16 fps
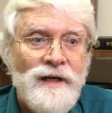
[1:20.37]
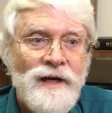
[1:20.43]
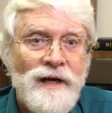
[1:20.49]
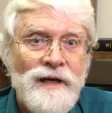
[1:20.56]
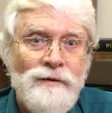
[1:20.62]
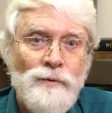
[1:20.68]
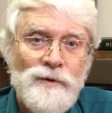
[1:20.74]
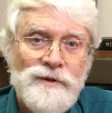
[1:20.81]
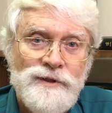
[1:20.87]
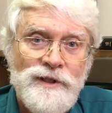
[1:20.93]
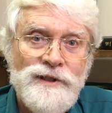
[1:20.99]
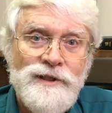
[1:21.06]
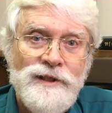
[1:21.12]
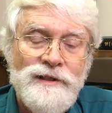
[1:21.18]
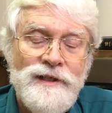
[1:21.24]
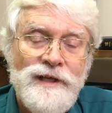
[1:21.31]
I
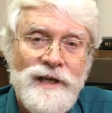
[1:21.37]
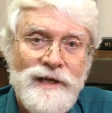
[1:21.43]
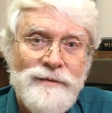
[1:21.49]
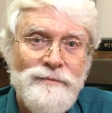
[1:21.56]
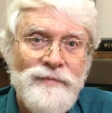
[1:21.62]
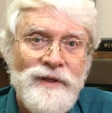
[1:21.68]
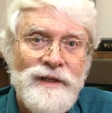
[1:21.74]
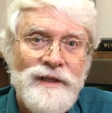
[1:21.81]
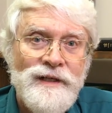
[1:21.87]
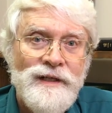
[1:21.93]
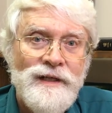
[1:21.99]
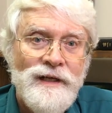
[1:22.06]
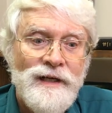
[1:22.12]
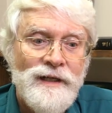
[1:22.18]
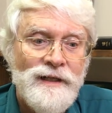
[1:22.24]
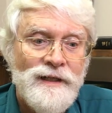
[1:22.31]
resisted him.
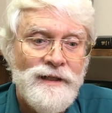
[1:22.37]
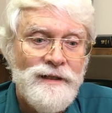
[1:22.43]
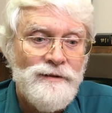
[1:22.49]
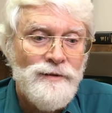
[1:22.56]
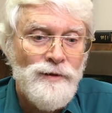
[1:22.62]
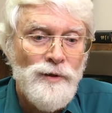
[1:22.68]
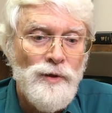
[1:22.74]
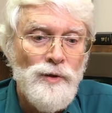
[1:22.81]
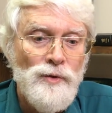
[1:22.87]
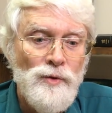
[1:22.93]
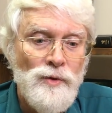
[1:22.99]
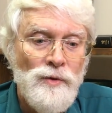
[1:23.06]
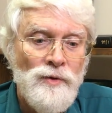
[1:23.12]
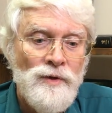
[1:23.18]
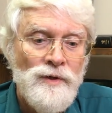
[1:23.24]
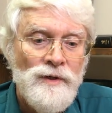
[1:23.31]
I knew